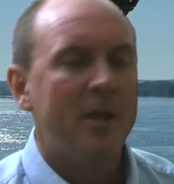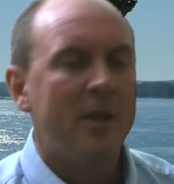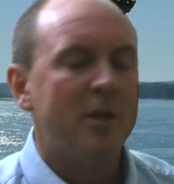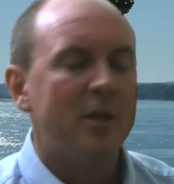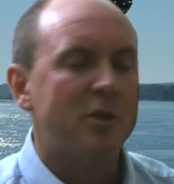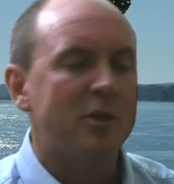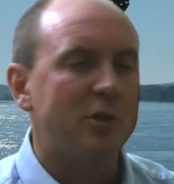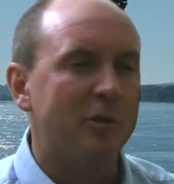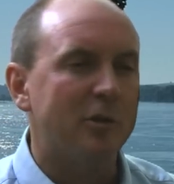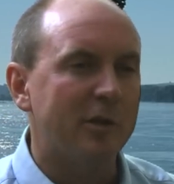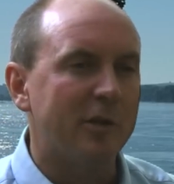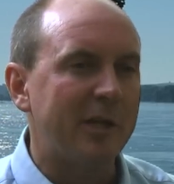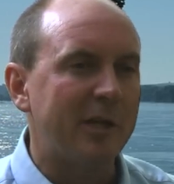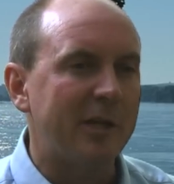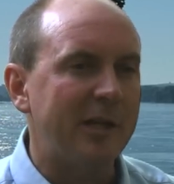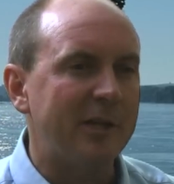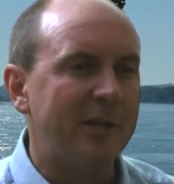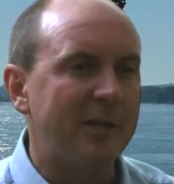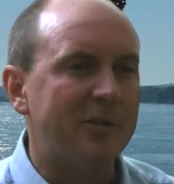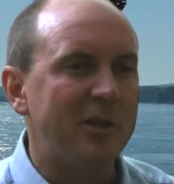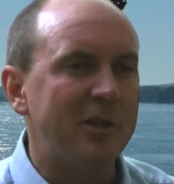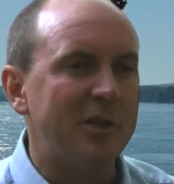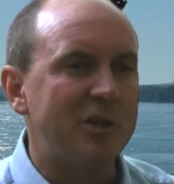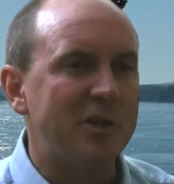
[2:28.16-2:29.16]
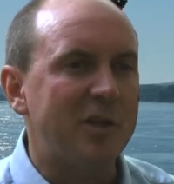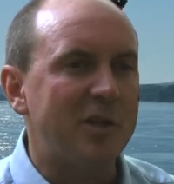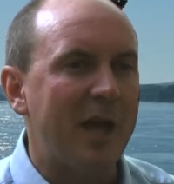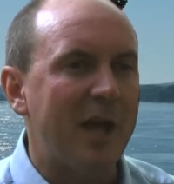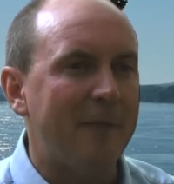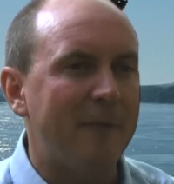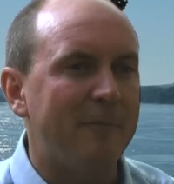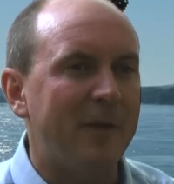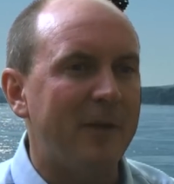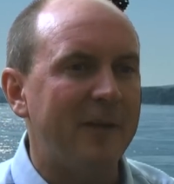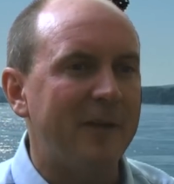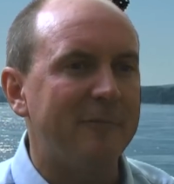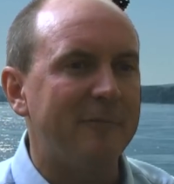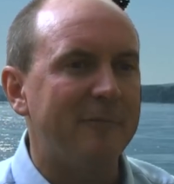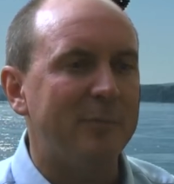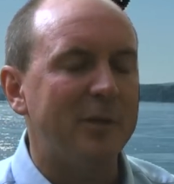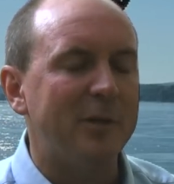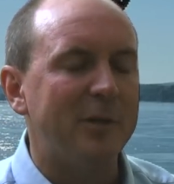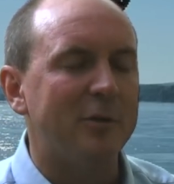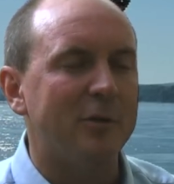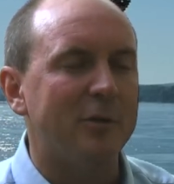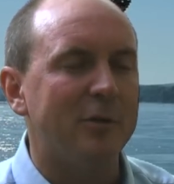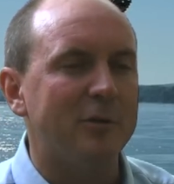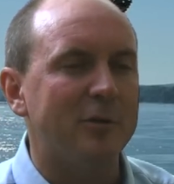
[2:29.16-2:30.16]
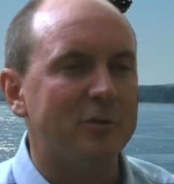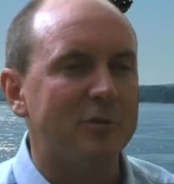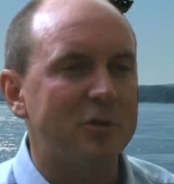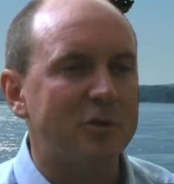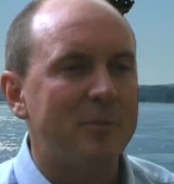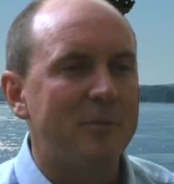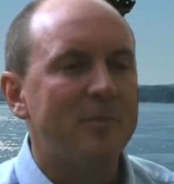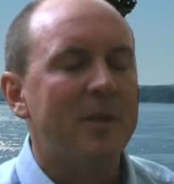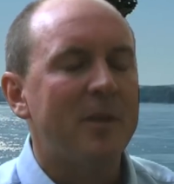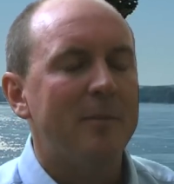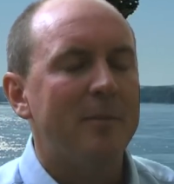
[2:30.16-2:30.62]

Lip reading: So looking at these top 5 minerals,